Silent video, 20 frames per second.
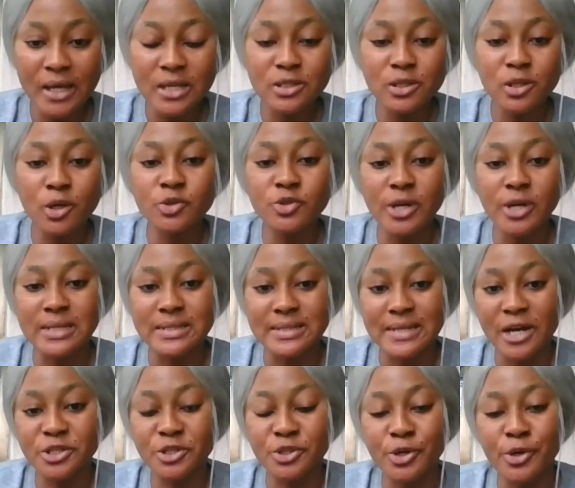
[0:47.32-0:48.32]
slow
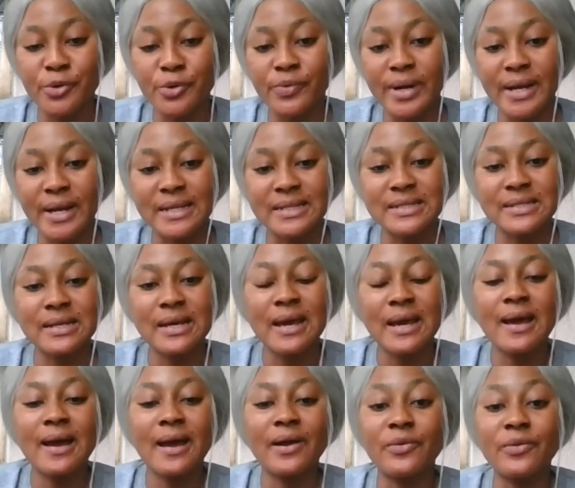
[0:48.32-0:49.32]
transaction rates
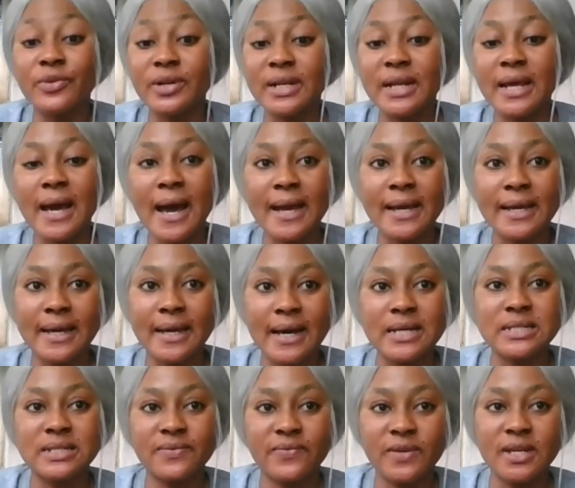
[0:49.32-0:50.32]
and really high
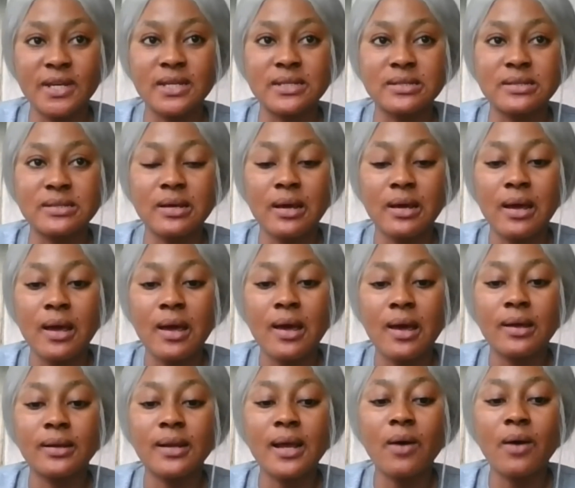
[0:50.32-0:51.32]
gas fees.
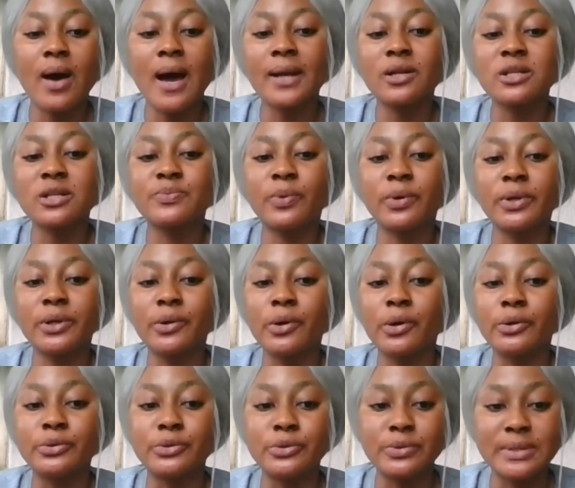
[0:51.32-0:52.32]
Now, how does
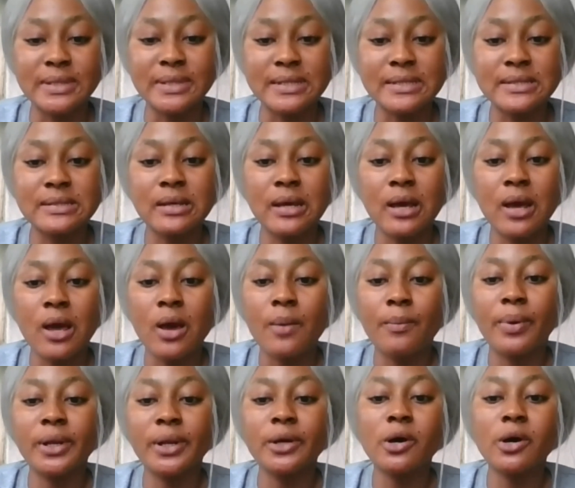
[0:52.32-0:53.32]
Polygon do this?
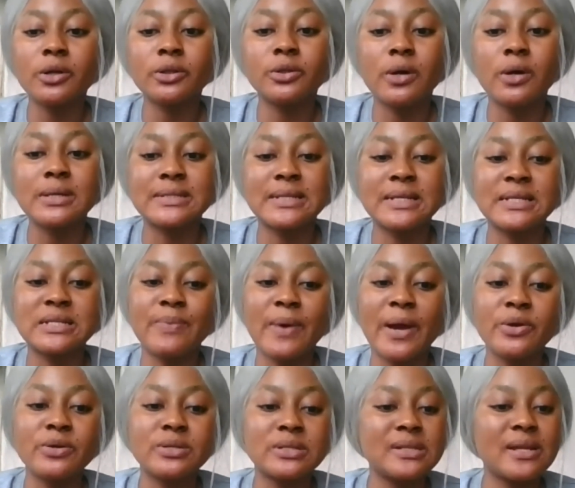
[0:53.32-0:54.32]
Polygon does this
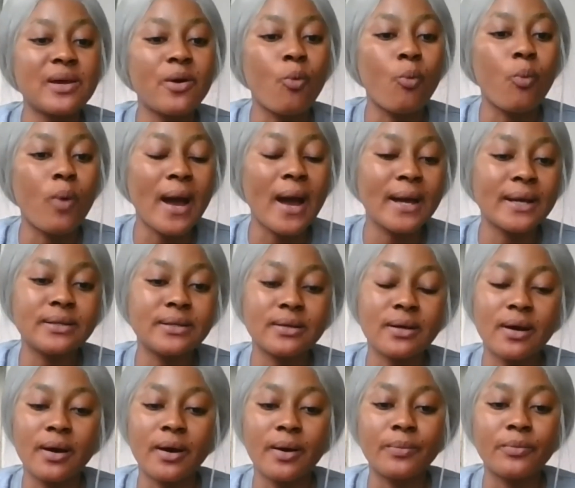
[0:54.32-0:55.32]
by using a wide
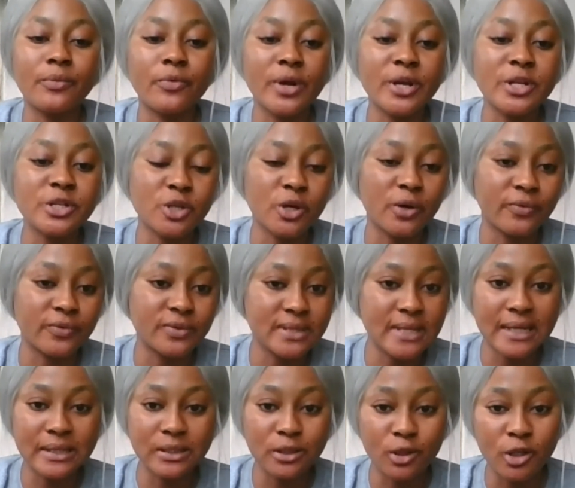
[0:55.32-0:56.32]
range of
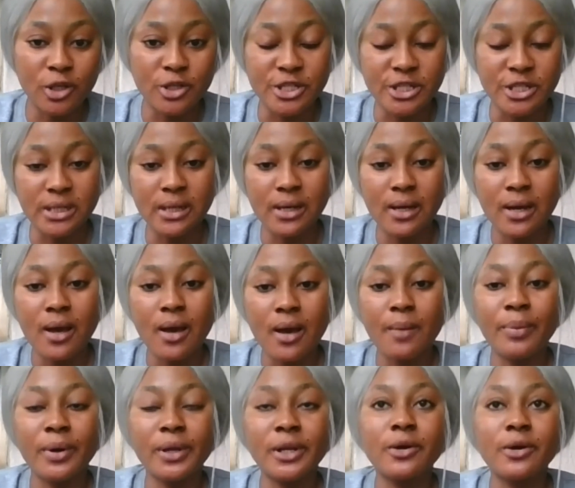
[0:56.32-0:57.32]
technology.
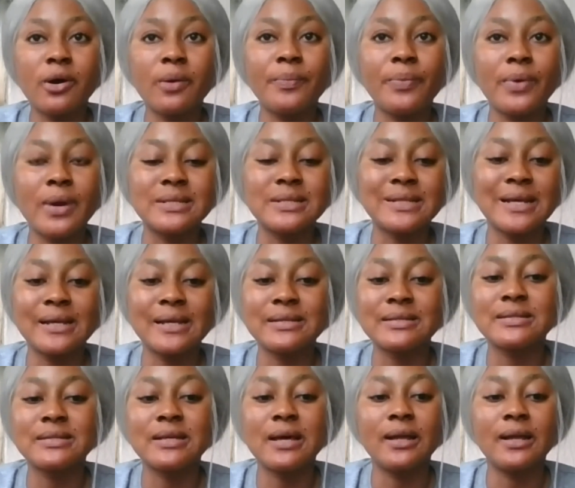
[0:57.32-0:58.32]
Polygon
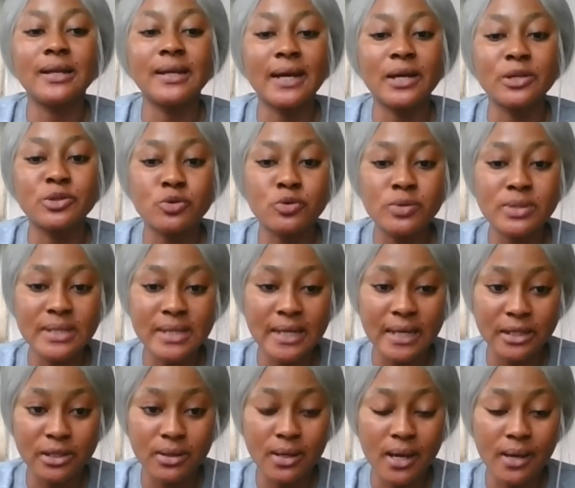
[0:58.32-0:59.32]
presents a layer 2
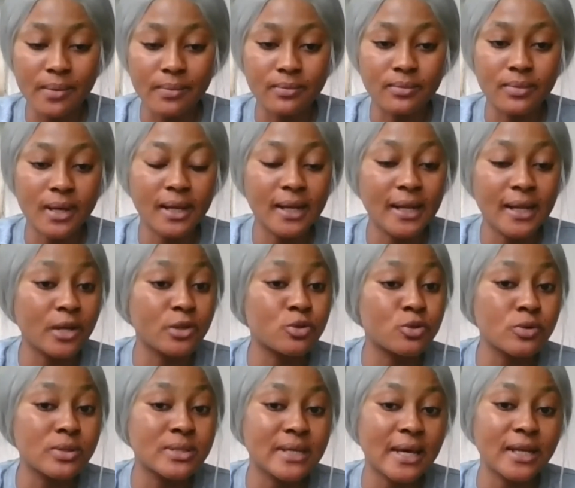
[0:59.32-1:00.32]

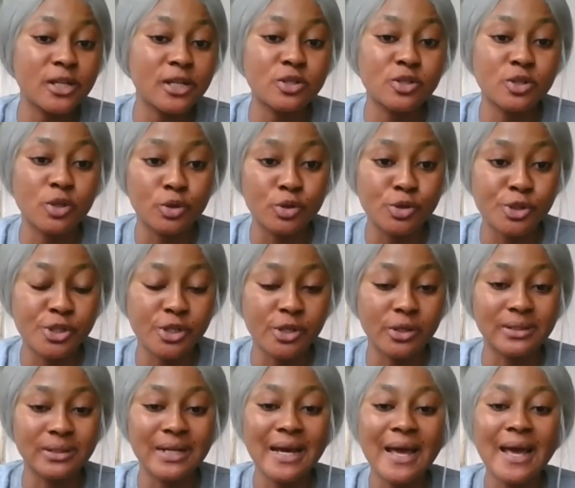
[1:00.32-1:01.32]
scaling
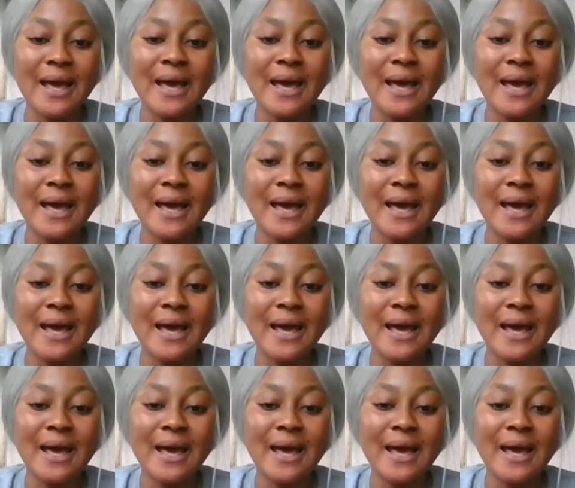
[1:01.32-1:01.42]
solution